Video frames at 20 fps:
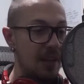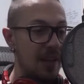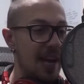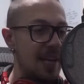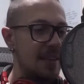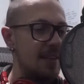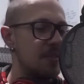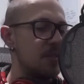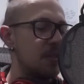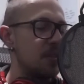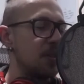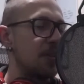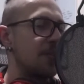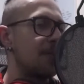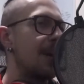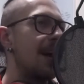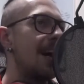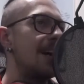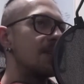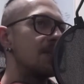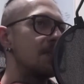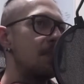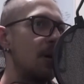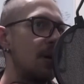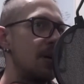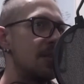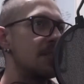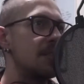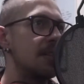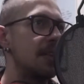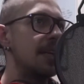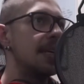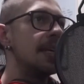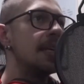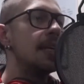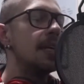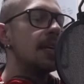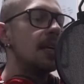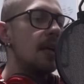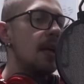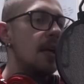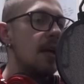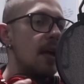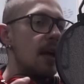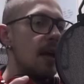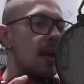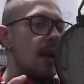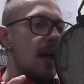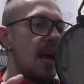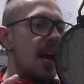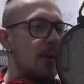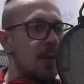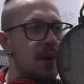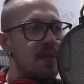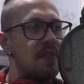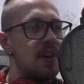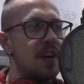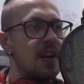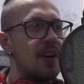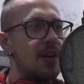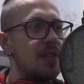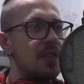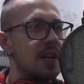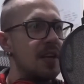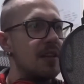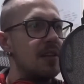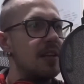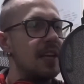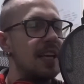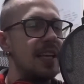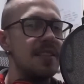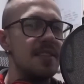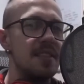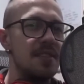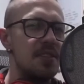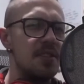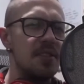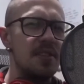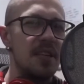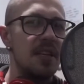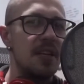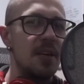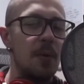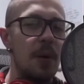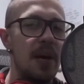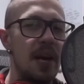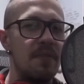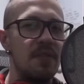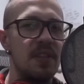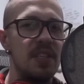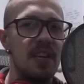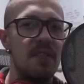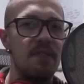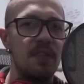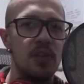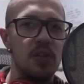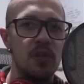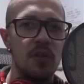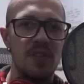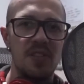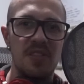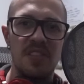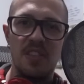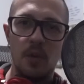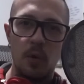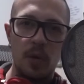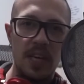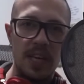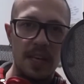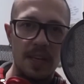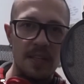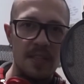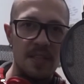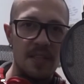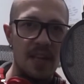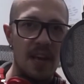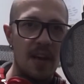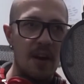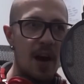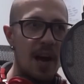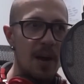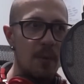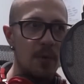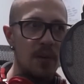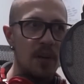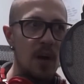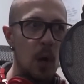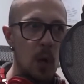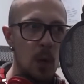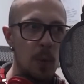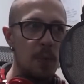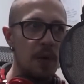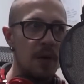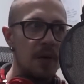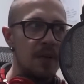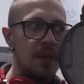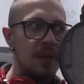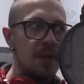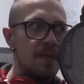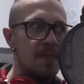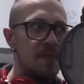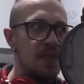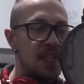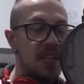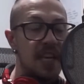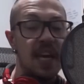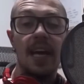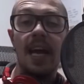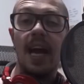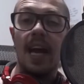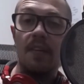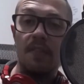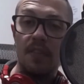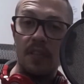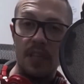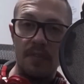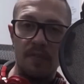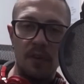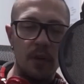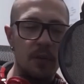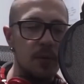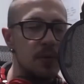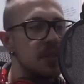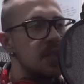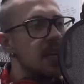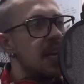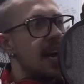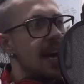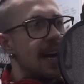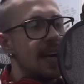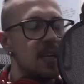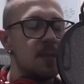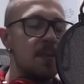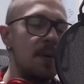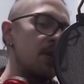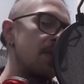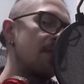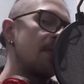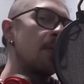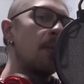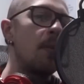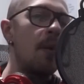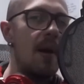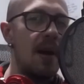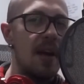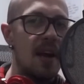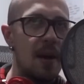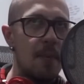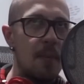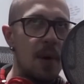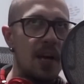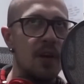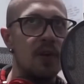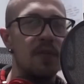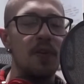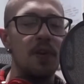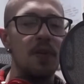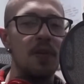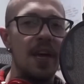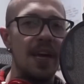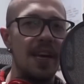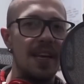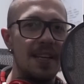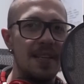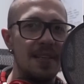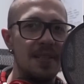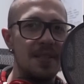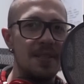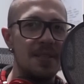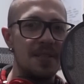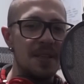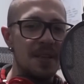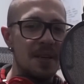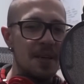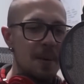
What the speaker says: like this on the growls, personally. However, on the cleans, it just didn't quite have the definition or the silkiness that I would hope to get out of clean vocals, and especially from a microphone that is